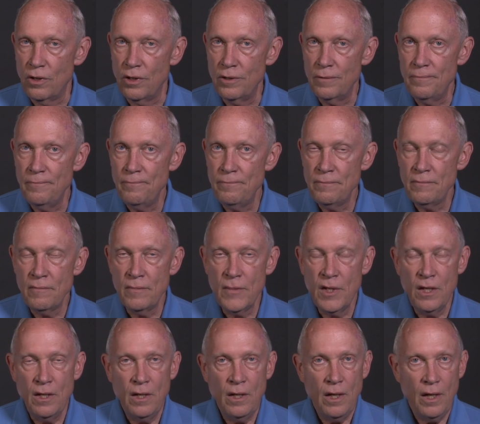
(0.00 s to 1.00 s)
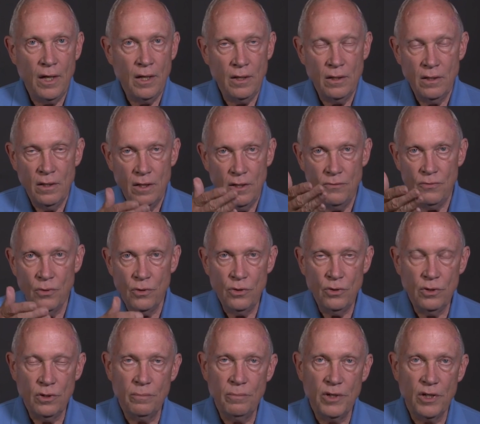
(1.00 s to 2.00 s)
on. And if you want
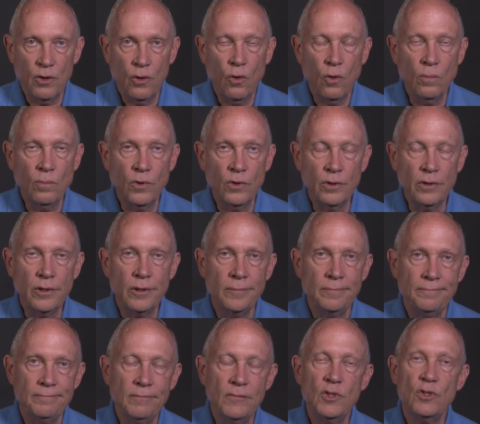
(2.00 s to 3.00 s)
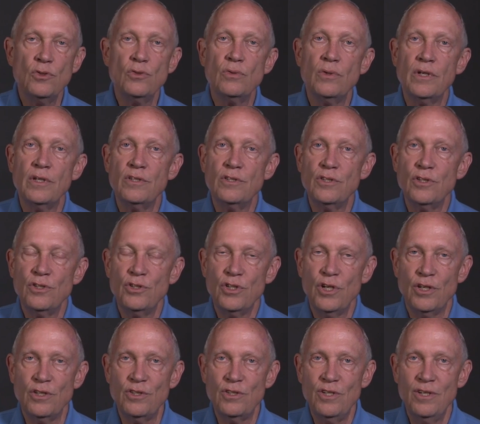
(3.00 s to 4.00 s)
to do a bit of homework, here's what I'd
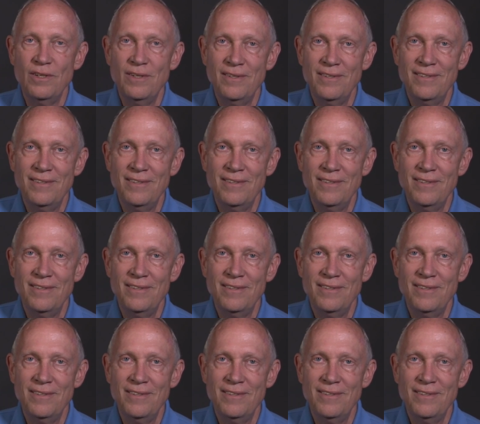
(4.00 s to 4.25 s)
suggest.